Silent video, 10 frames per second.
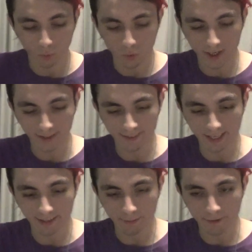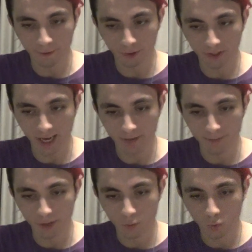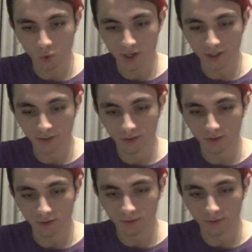what exactly my first anime was.